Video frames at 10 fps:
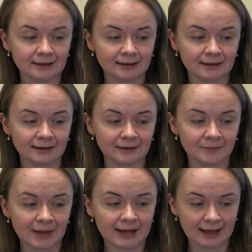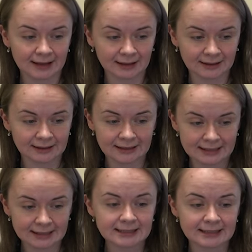
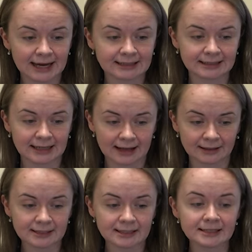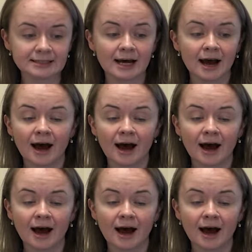analytics, text analysis,